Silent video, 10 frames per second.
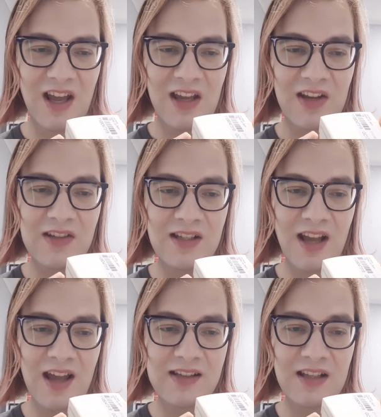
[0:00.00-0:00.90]
Use it
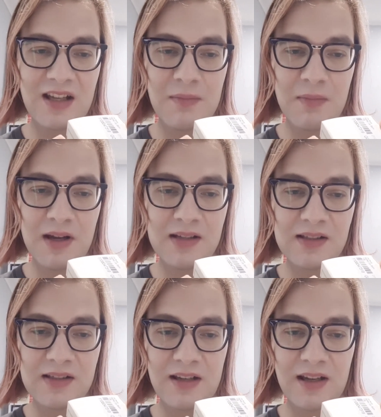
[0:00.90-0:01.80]
as a lip
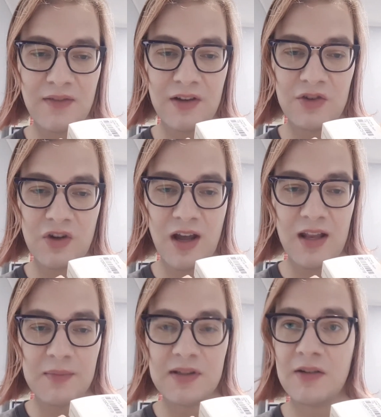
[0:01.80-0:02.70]
mask to give your dry
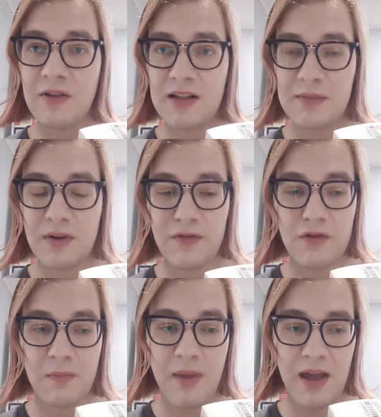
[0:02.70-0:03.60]
lips a rest
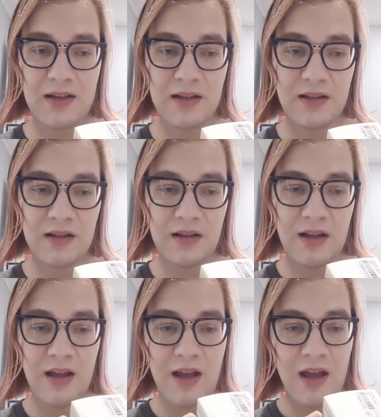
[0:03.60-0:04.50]
before bed.
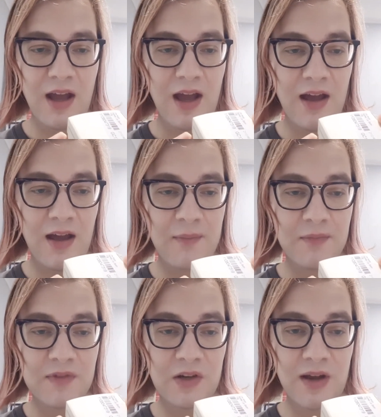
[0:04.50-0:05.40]

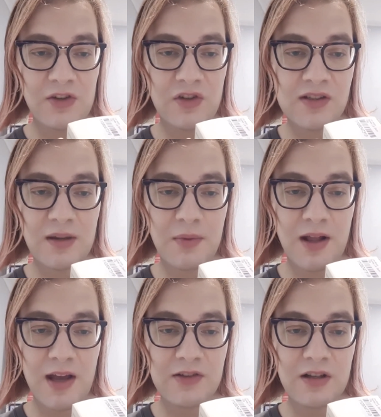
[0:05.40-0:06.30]
Directions
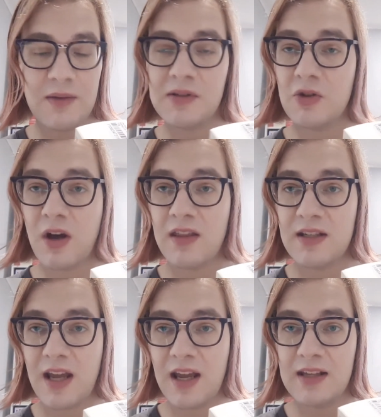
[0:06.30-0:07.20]
apply to lips throughout the
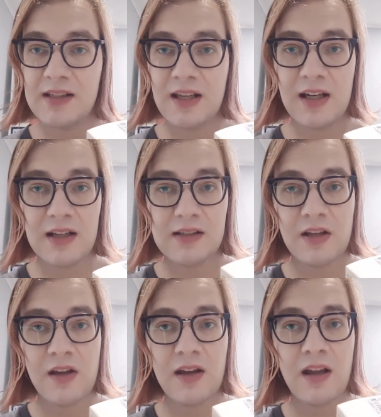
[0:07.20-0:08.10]
day as needed, so
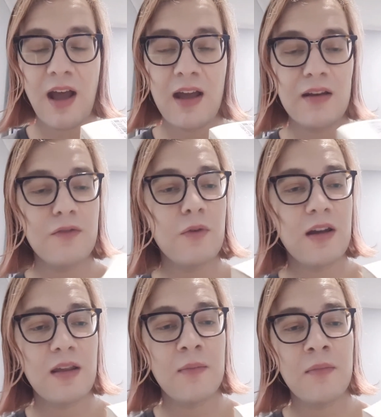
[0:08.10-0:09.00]
you can kind of wear
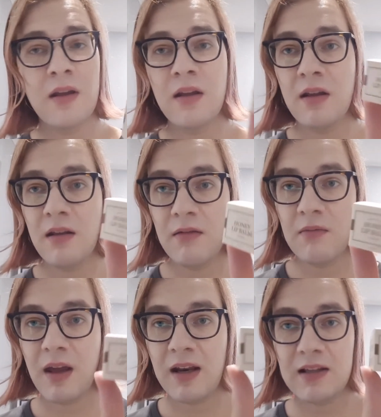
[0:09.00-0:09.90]
them
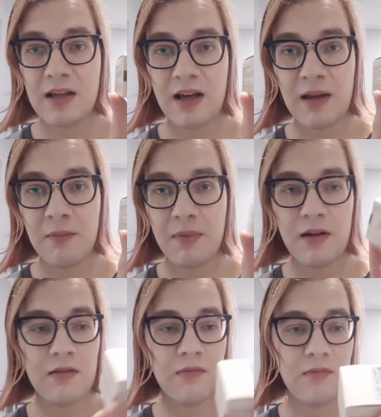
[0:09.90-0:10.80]
anytime,
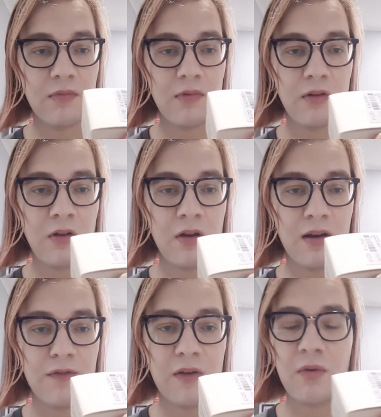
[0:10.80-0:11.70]
but good
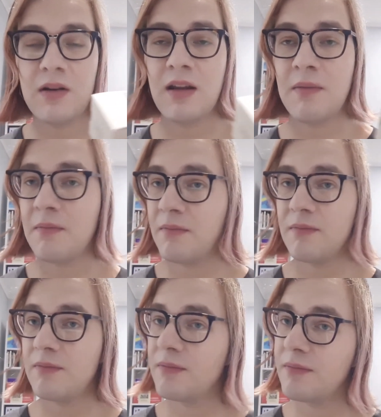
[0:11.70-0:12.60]
if you want them
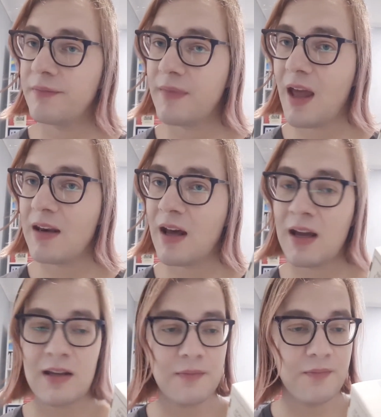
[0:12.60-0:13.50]
at night.